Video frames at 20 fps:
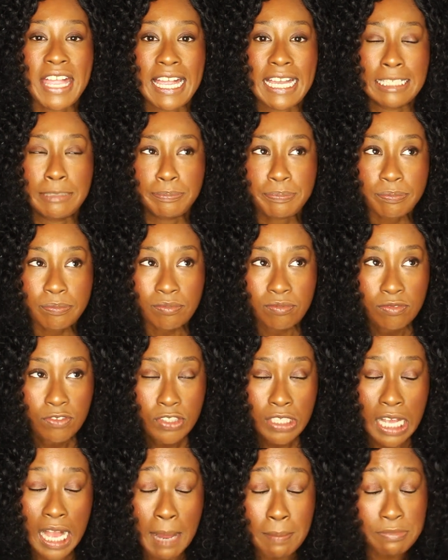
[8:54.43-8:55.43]
And
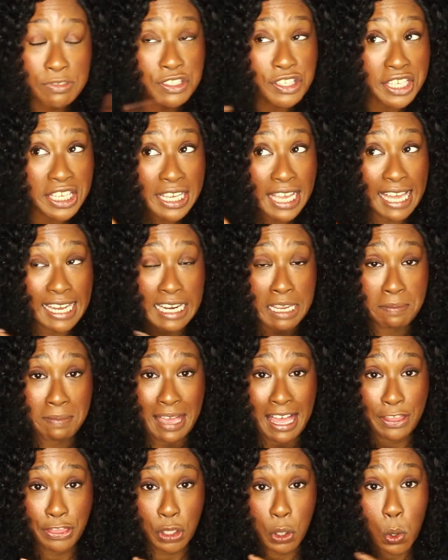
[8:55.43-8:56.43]
I'm looking at him
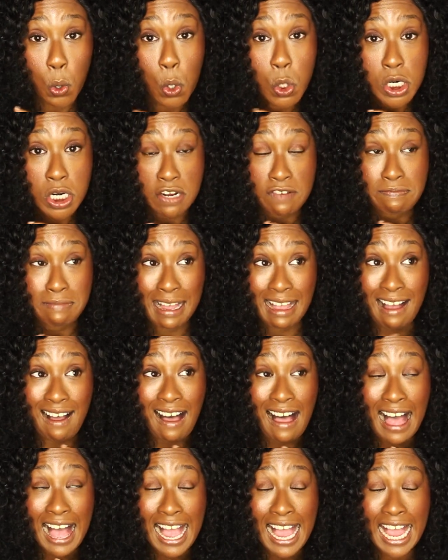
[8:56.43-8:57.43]
out the corner of my
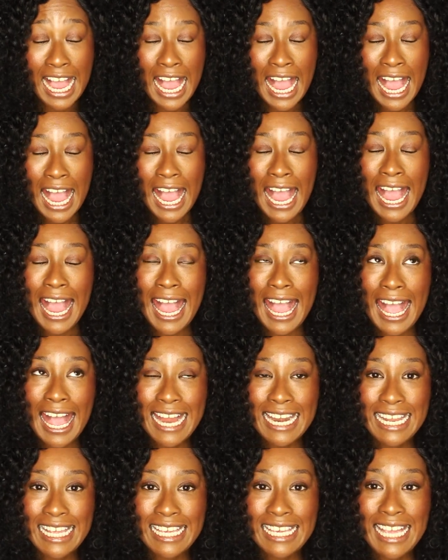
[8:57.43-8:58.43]
eye,
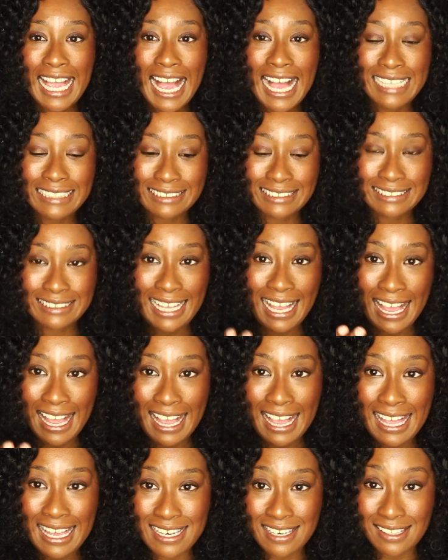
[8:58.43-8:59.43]
and he has his
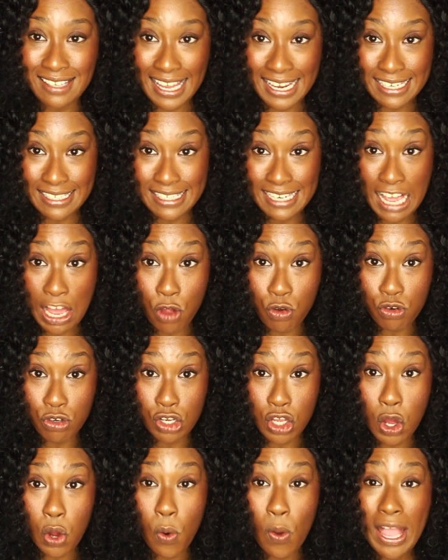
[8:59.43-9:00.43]
hand like
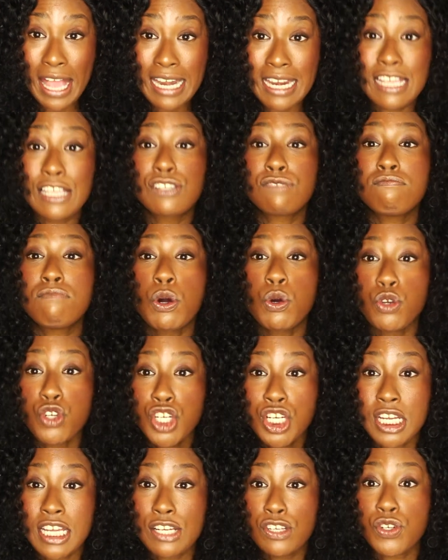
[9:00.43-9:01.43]
down low, and he's
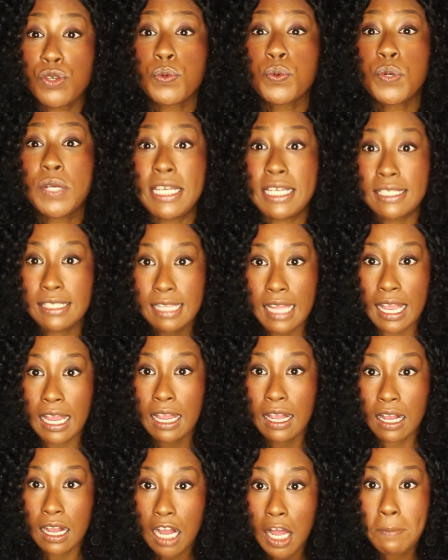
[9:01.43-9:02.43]
motioning to Reese,
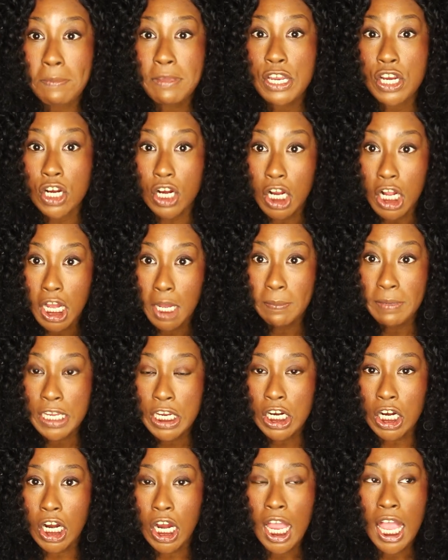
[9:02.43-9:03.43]
like, come here, come
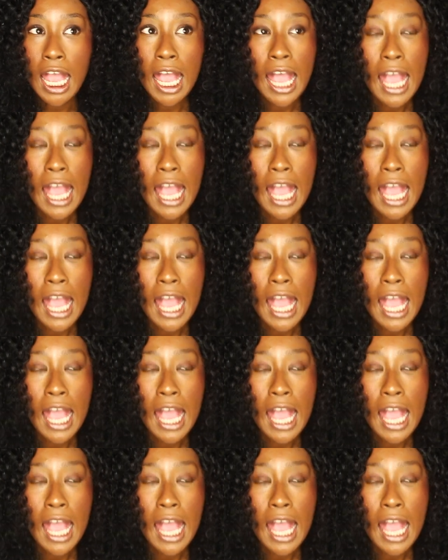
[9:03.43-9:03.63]
here.